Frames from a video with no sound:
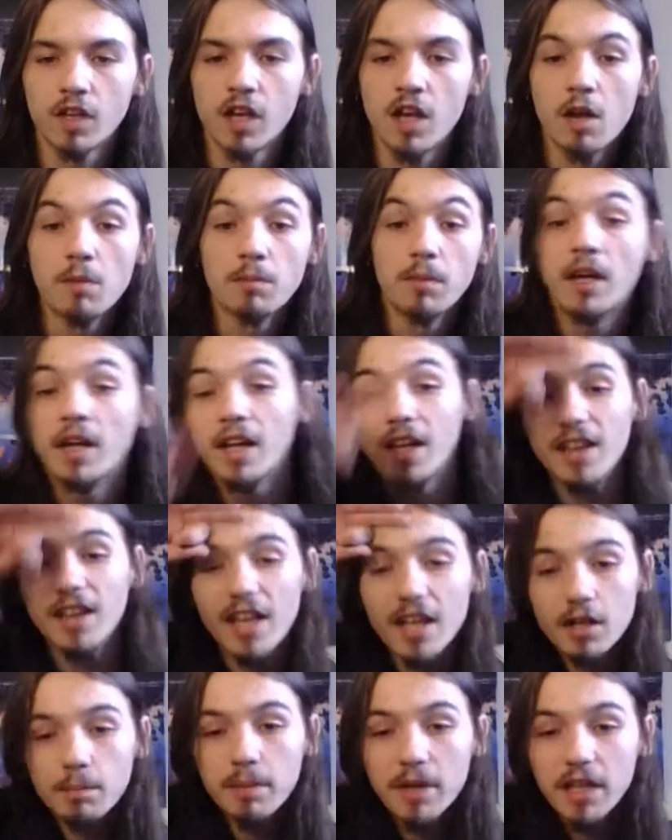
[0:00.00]
But
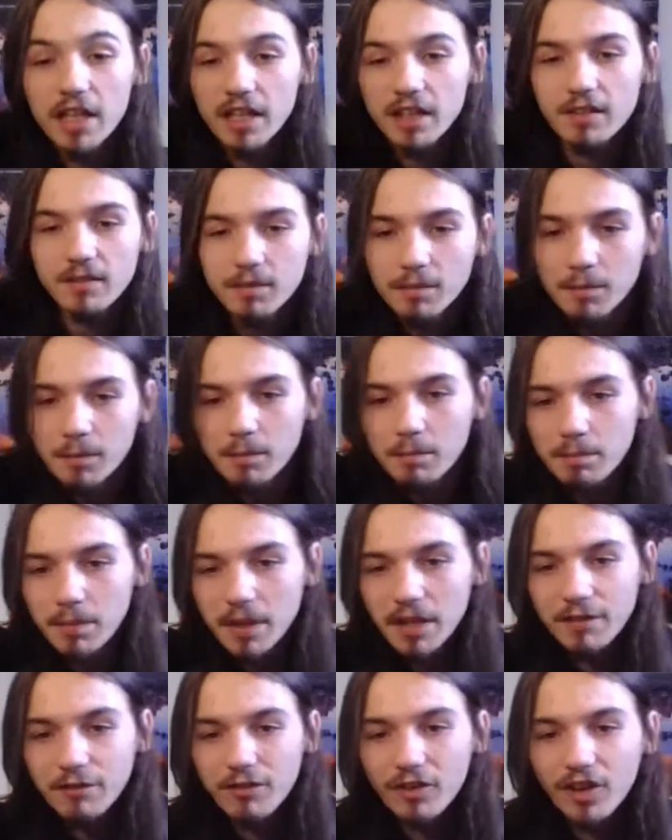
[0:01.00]
later, Pete.
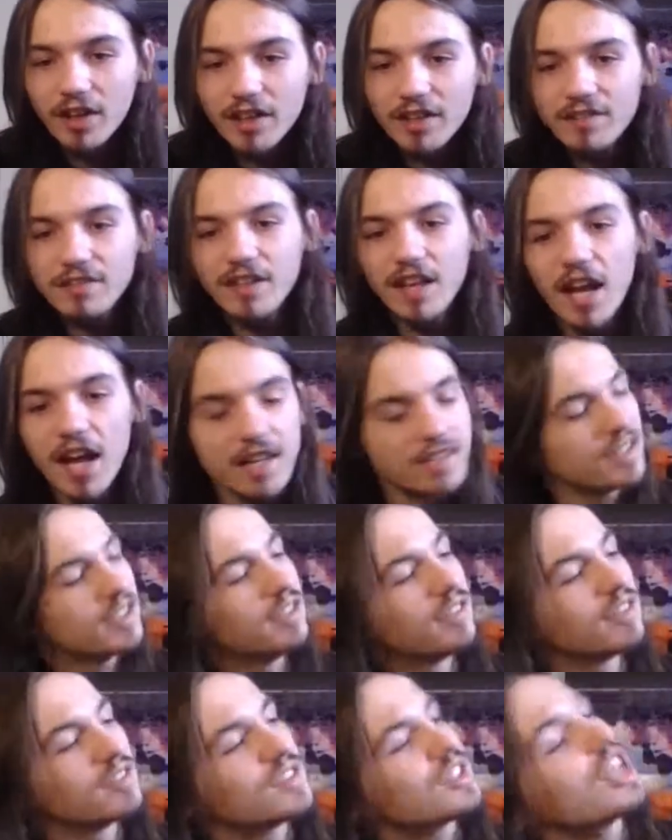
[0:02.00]
Been fun. Exit.
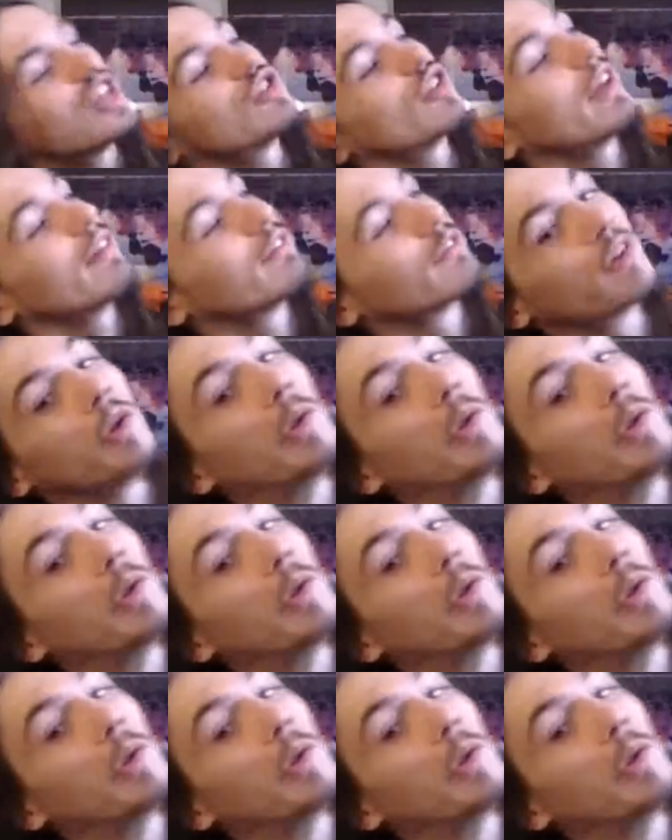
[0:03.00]
Stage left.